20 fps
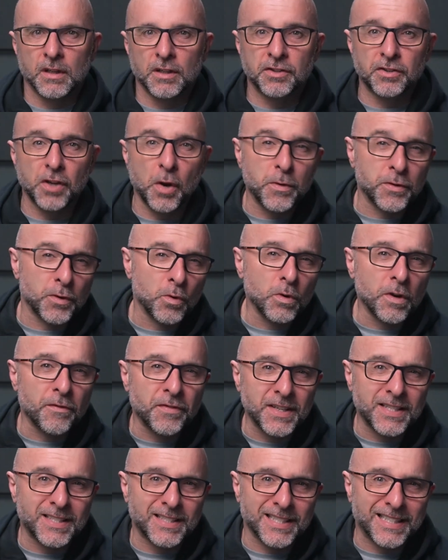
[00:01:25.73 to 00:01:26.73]
So, with all of
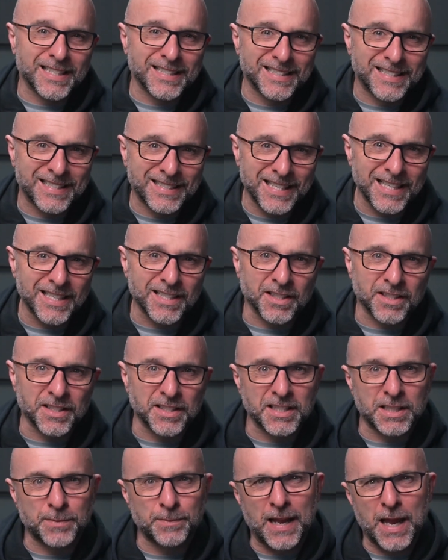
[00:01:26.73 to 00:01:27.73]
this to consider, the
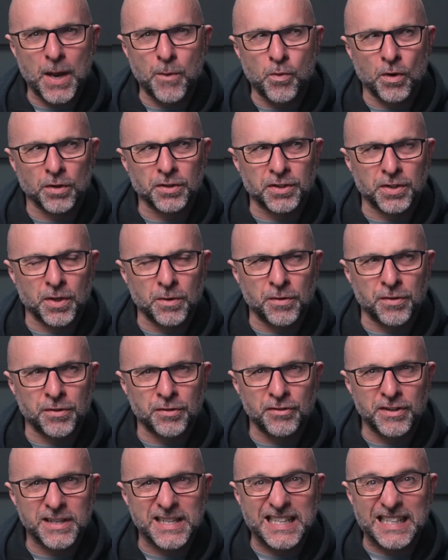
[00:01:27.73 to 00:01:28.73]
display
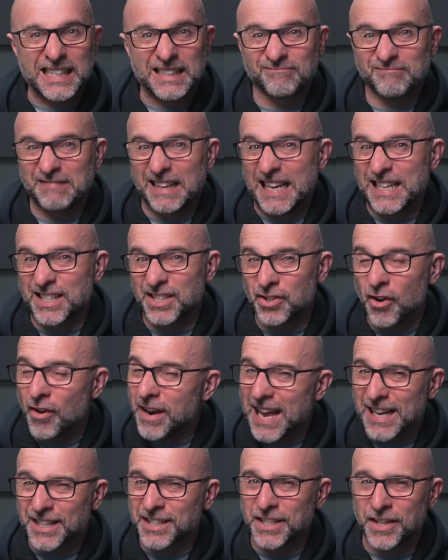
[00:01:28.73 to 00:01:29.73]
123 is
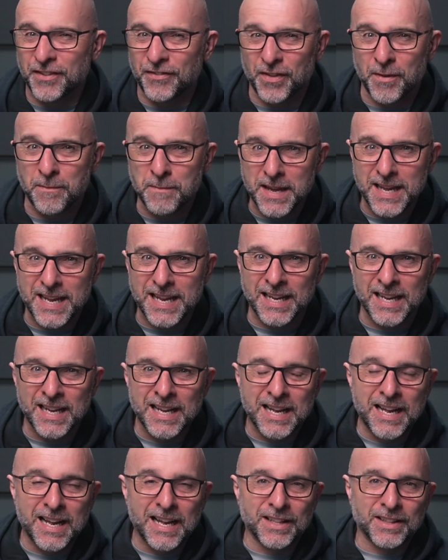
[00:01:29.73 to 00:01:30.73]
not actually for me.
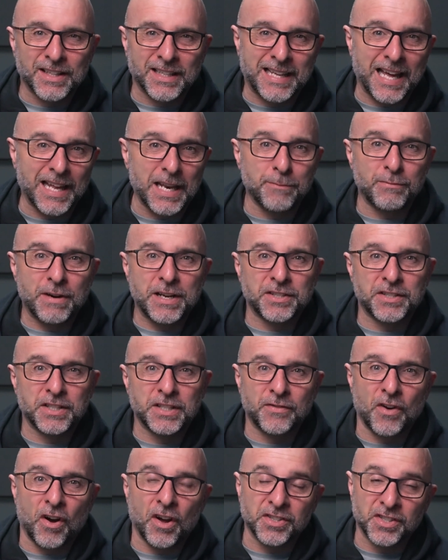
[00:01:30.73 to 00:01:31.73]
The calibration
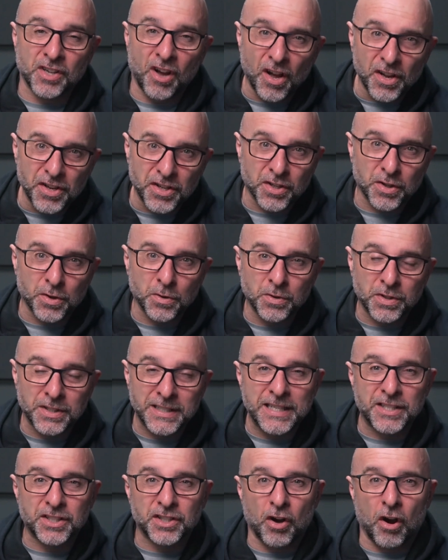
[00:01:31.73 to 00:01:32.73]
device I use
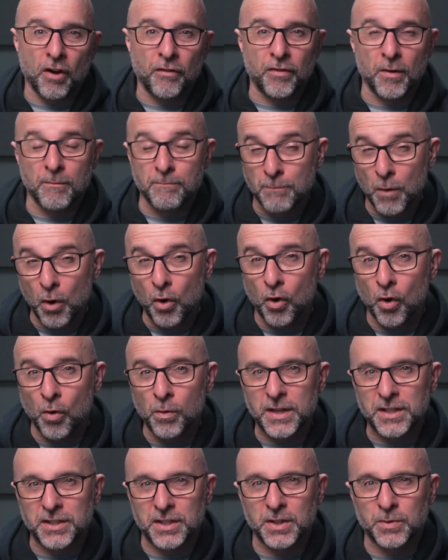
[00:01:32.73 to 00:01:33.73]
needs to offer more,
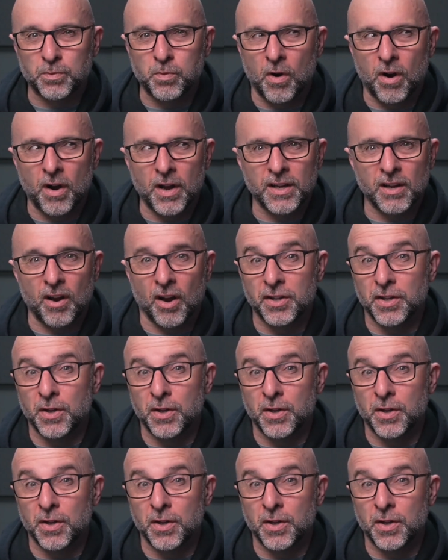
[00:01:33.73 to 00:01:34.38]
which is why I